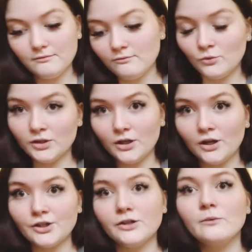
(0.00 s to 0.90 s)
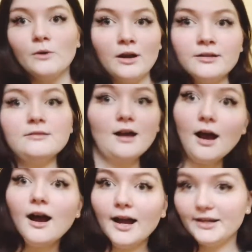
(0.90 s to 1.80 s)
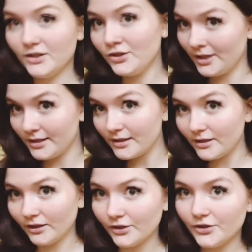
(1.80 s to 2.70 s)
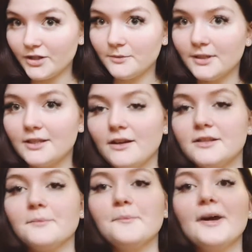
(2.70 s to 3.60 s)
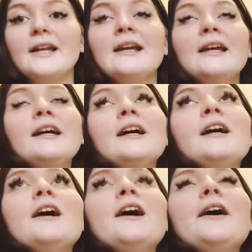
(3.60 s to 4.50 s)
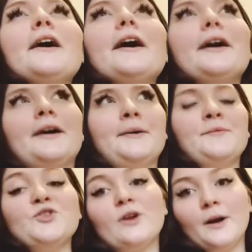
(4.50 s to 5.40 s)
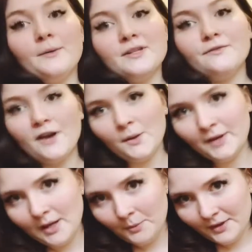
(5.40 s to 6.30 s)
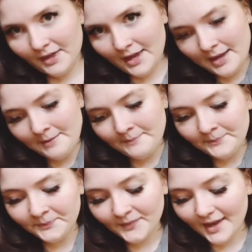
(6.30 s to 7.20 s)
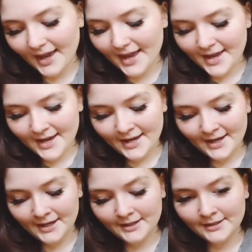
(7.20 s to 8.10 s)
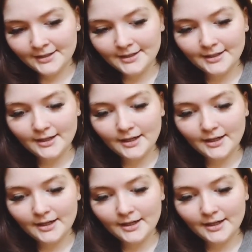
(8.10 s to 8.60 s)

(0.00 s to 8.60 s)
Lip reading: what doctor you want, I suggest Dr. Treisman. He's awesome. But so I was following up with him, and